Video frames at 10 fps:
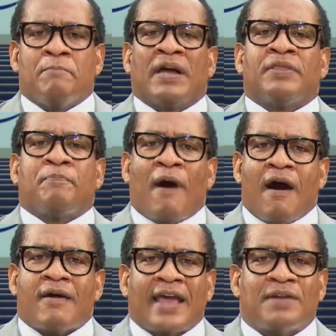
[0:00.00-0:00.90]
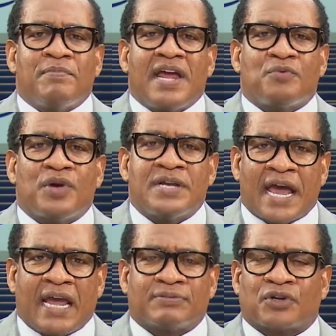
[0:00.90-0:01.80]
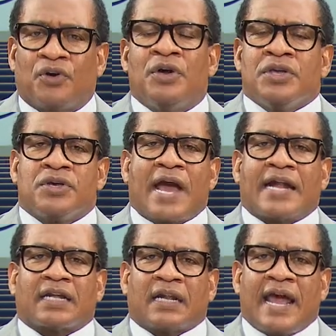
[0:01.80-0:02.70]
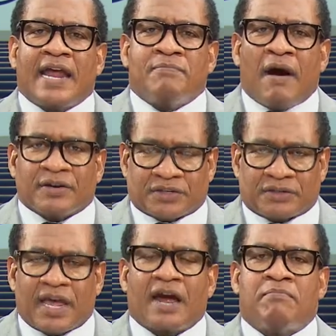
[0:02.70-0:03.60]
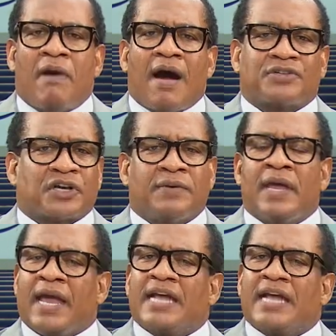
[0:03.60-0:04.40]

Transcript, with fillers: But the park had been renamed, so you got the Klan marching. They're marching.